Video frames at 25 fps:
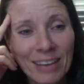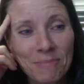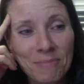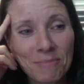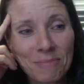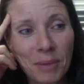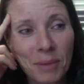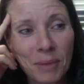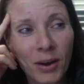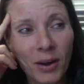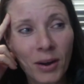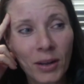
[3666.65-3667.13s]

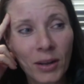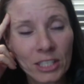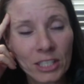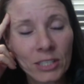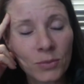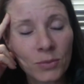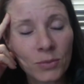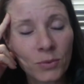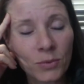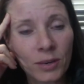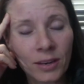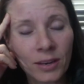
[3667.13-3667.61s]
but I
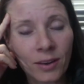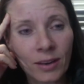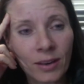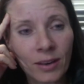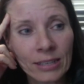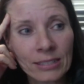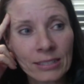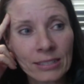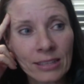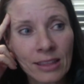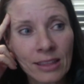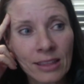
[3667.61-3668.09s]
just
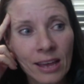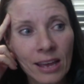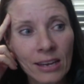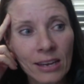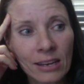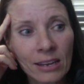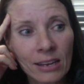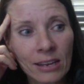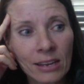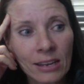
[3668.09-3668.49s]
realized that,